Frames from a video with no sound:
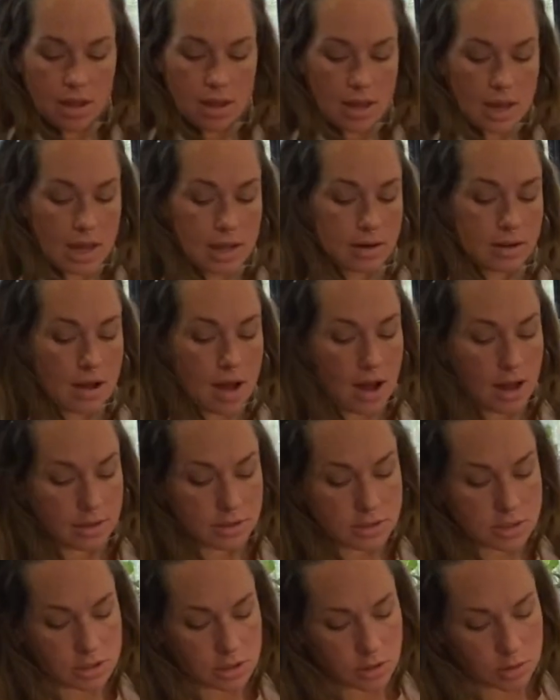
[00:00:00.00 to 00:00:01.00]
and God
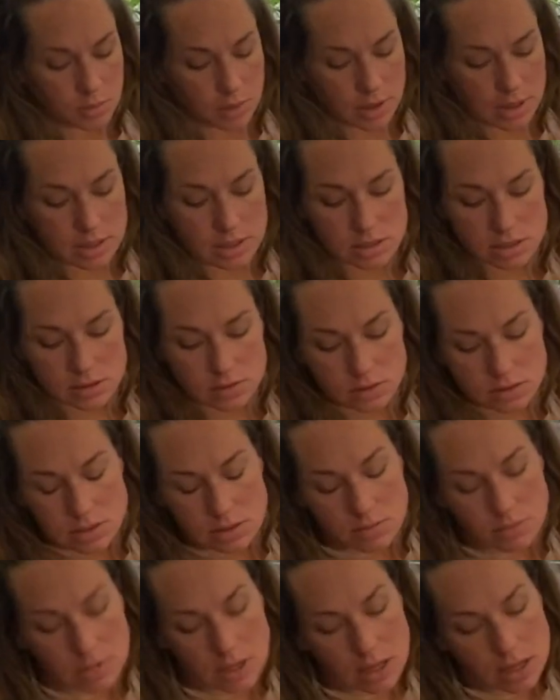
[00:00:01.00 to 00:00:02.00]
too, because to
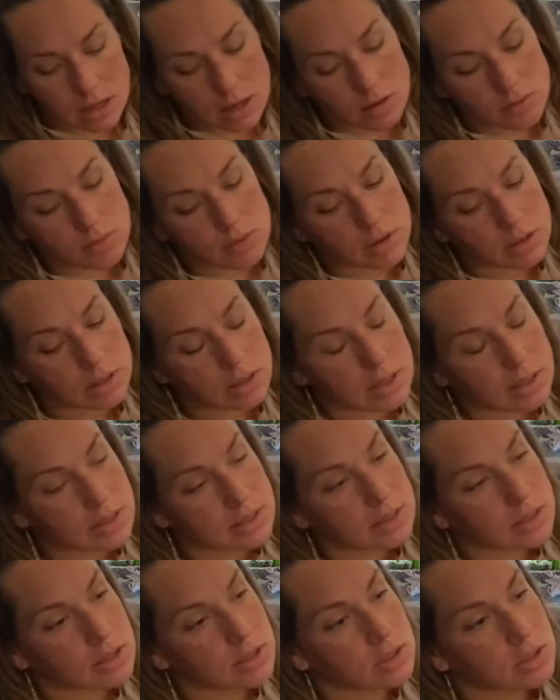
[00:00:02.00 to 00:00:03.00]
me it really is
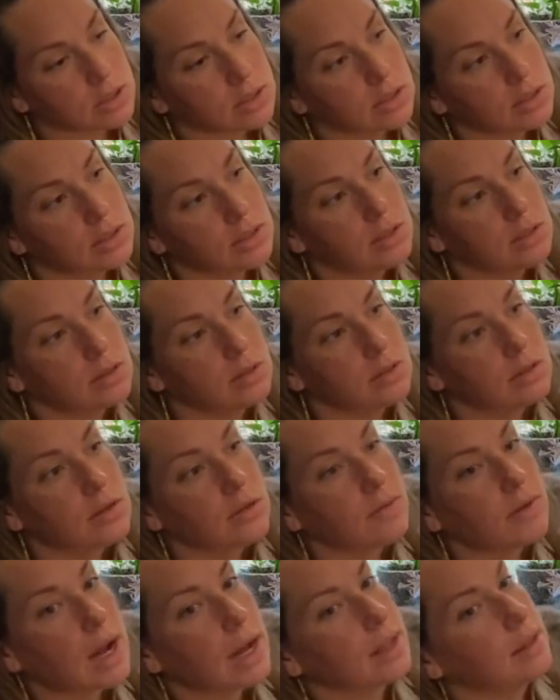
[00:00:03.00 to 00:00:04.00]
such a
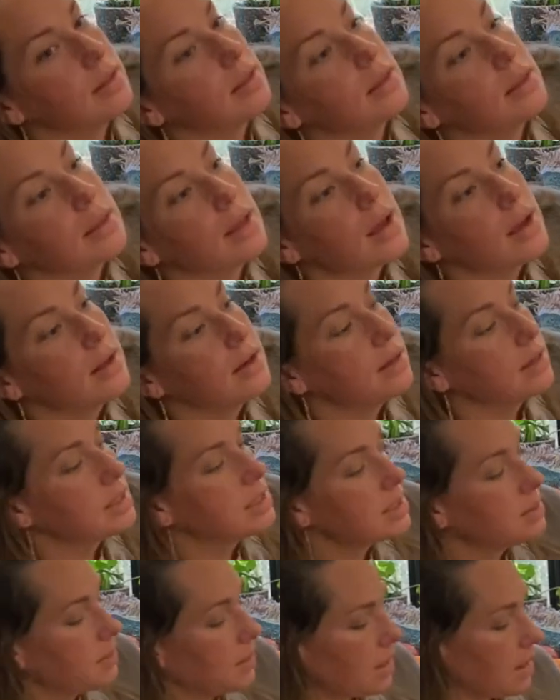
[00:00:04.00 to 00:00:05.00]
divinely led
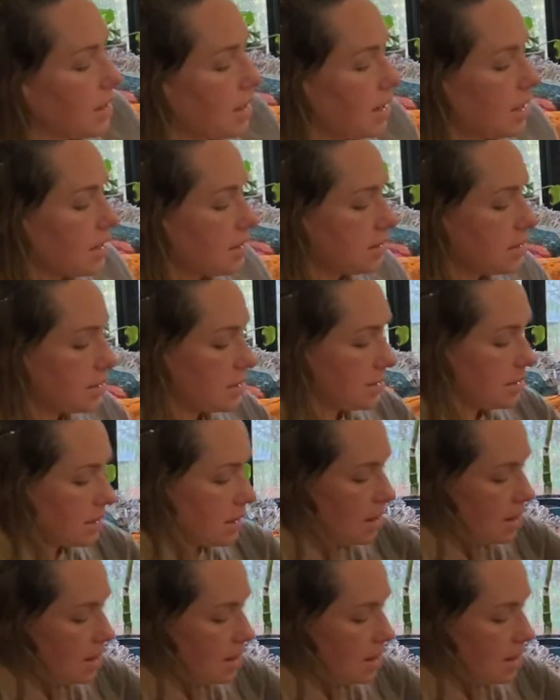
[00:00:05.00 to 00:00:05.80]
experience.